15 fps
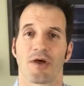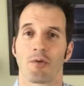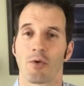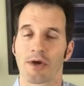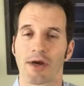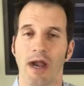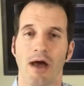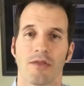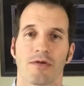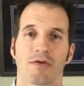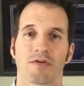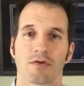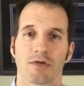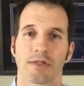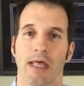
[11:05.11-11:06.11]
I wonder how they're
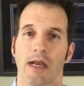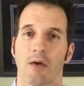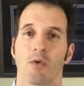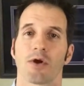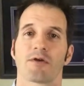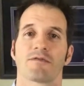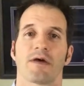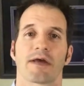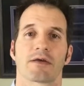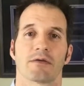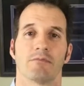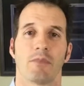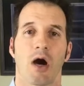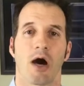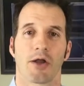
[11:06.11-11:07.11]
doing that. I wonder if I could
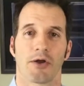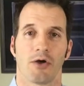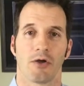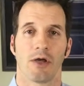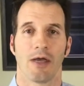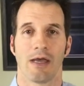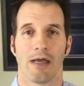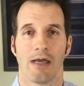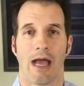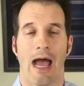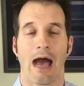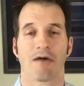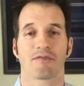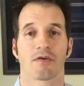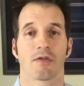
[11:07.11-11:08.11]
model
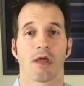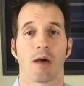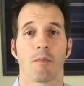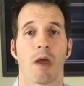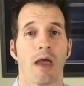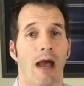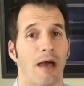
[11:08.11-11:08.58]
after them.